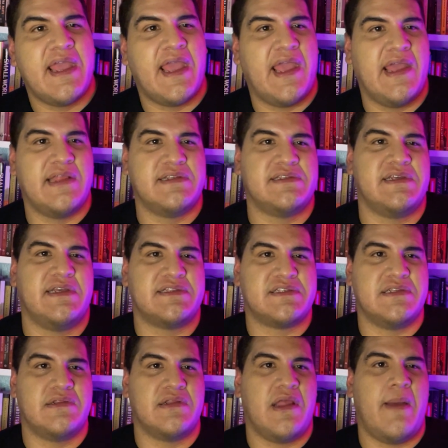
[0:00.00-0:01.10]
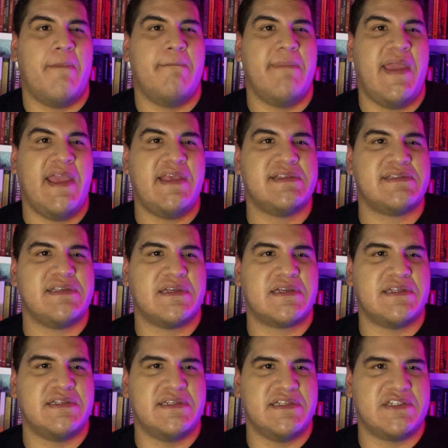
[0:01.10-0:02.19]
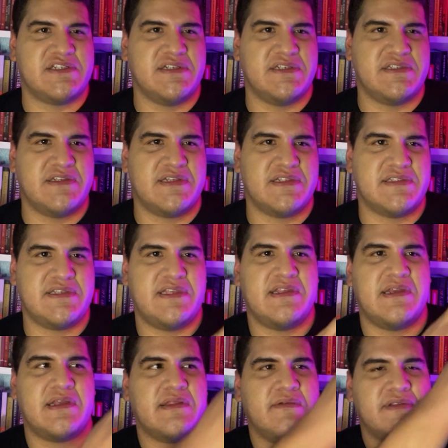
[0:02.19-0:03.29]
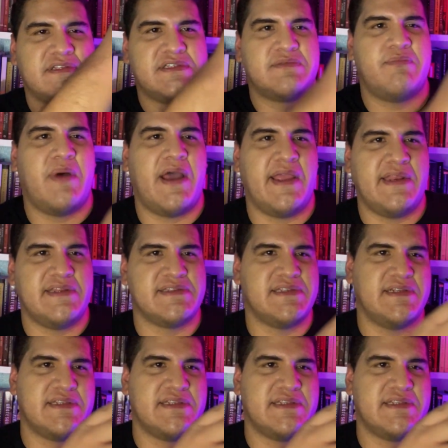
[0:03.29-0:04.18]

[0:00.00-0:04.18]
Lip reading: And it's in amazing condition. As you can see, the spine is